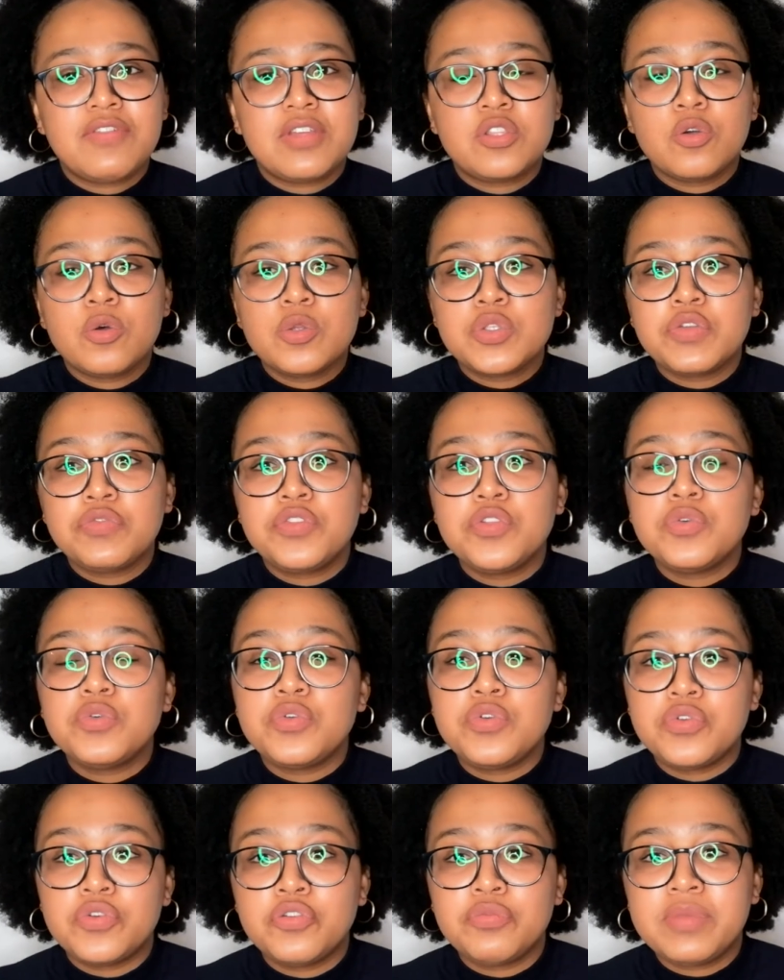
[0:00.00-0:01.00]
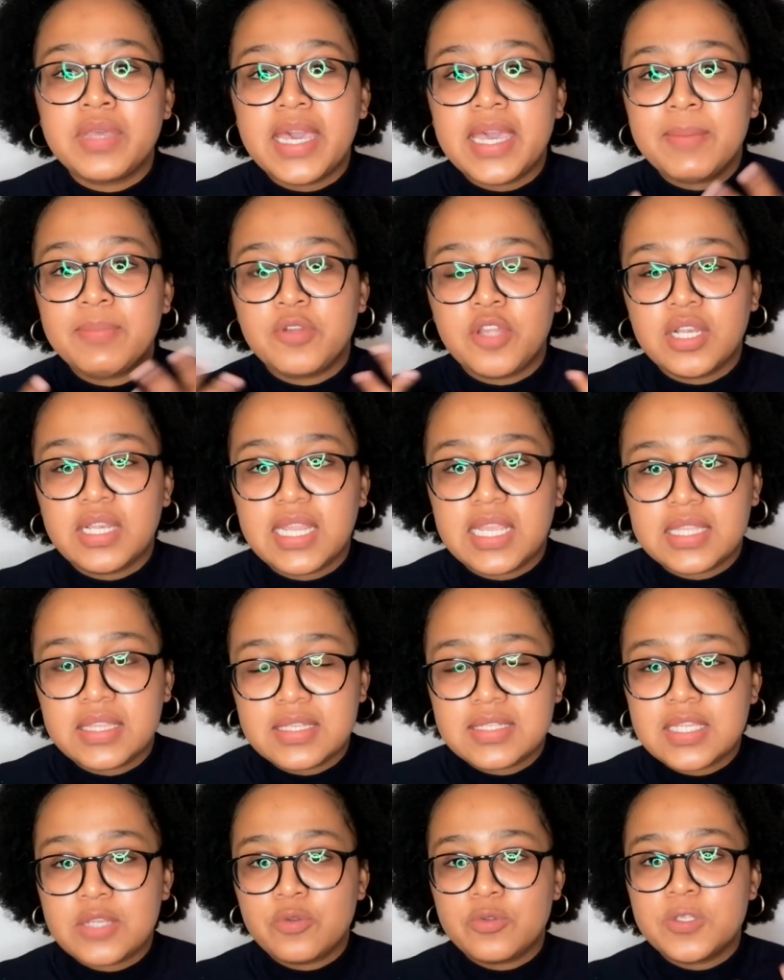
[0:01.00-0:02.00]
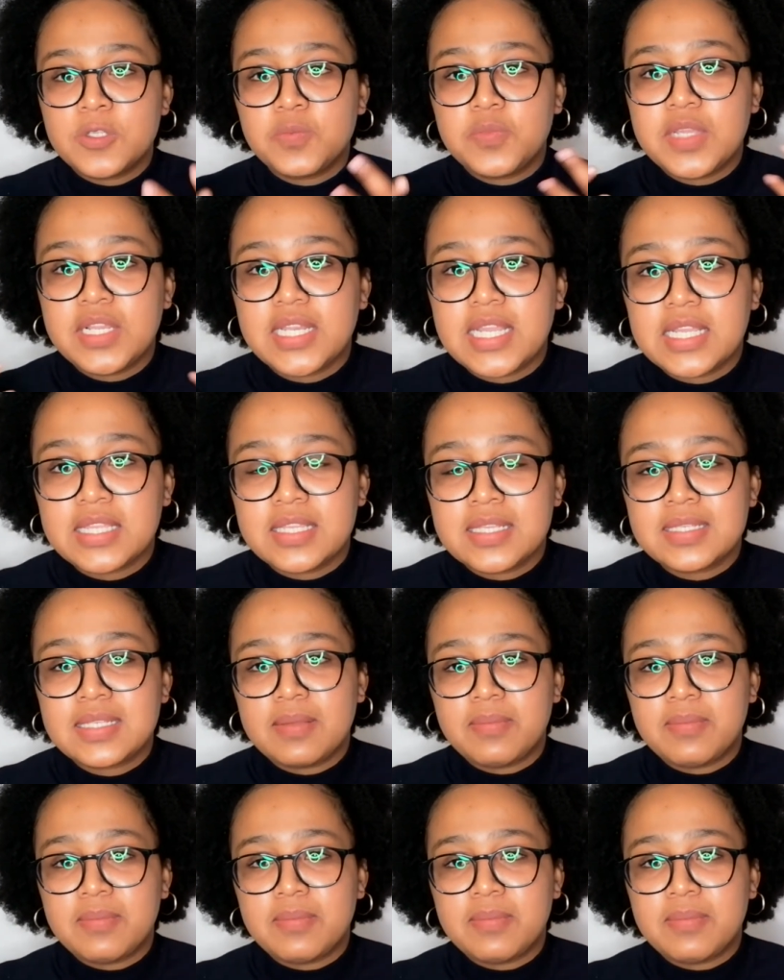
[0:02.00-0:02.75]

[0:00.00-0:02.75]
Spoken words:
Those of you who know me, I'm not like this. I don't speak like this.